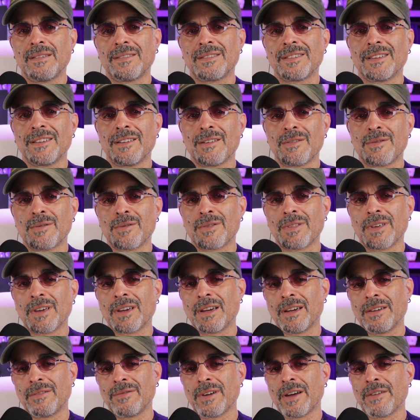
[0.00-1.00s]
another
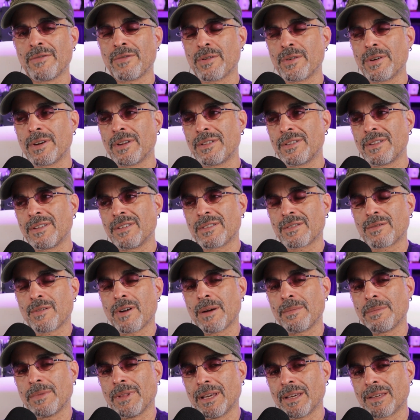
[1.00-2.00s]
thing I've heard it
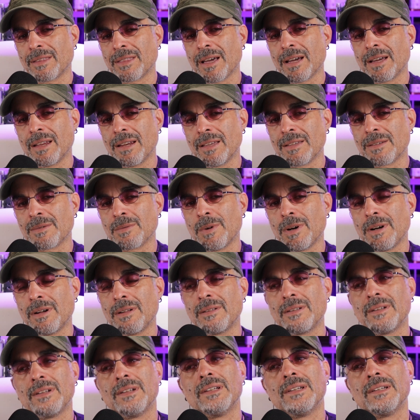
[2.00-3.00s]
described like that as
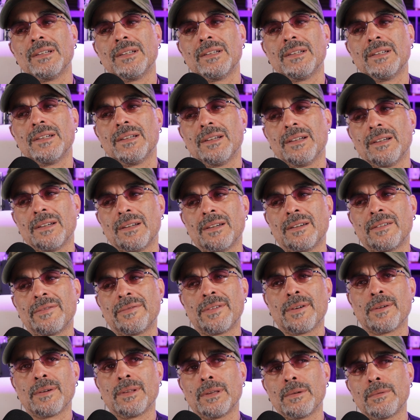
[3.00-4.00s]
well.
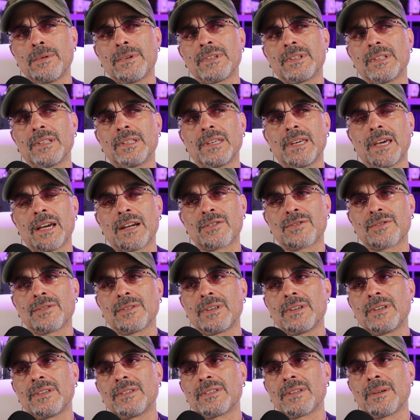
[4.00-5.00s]
Fairly recently,
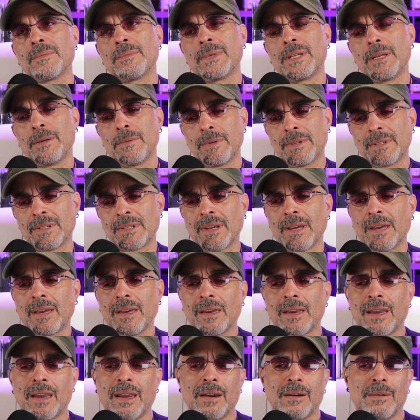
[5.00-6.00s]
actually, somebody was
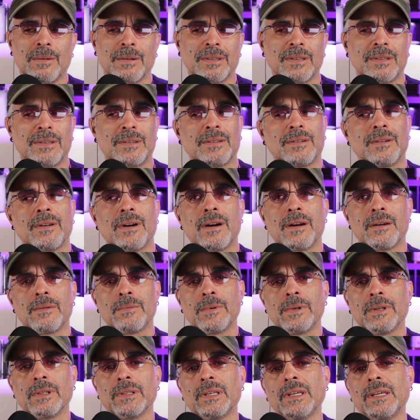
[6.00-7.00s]
saying how it's not
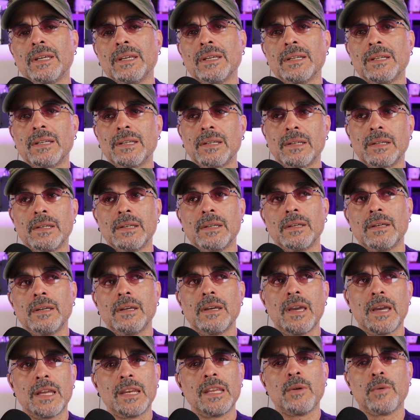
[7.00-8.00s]
really
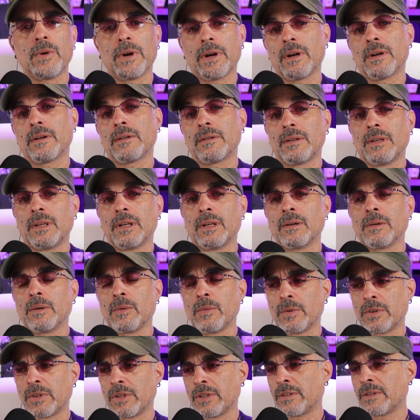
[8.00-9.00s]
anywhere. It
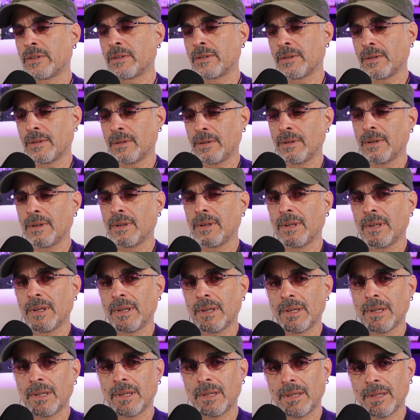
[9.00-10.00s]
was just
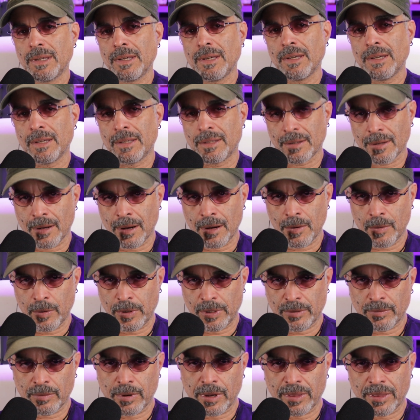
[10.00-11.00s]
it's
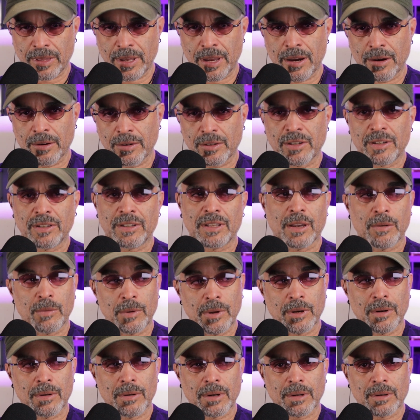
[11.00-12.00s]
always right there. It's just that
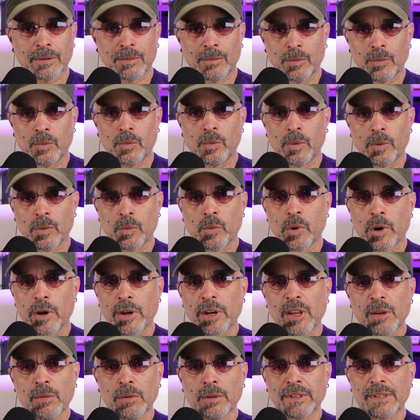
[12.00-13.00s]
we're
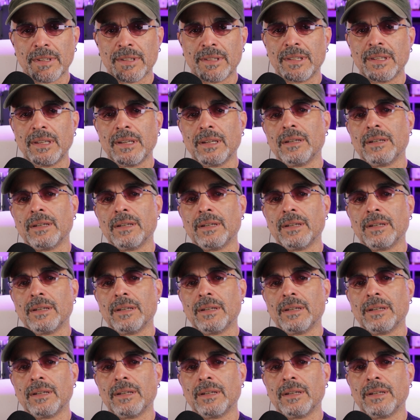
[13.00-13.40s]
unable to see